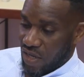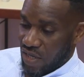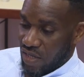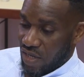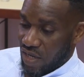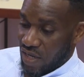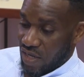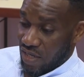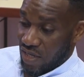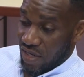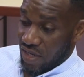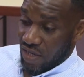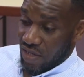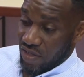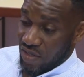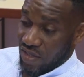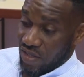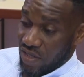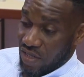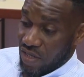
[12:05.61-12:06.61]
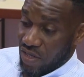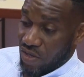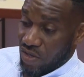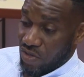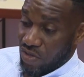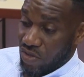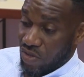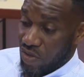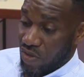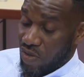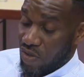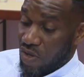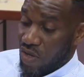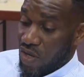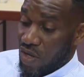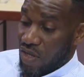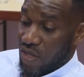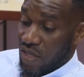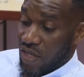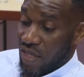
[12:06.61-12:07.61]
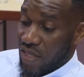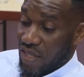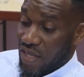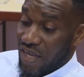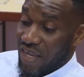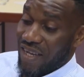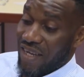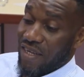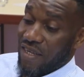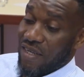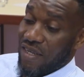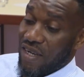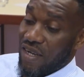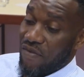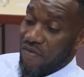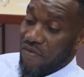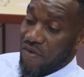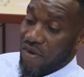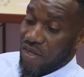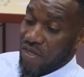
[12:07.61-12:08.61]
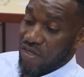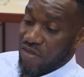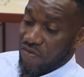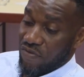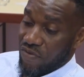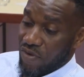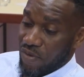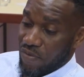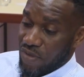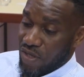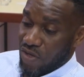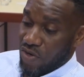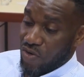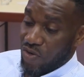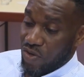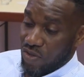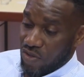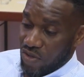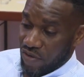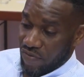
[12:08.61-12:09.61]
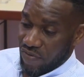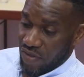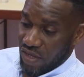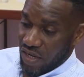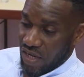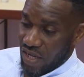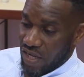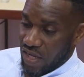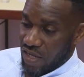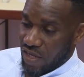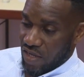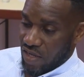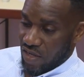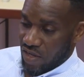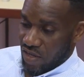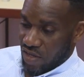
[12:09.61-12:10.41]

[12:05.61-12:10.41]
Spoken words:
and they can see also that they are leveraging from the growth of the league,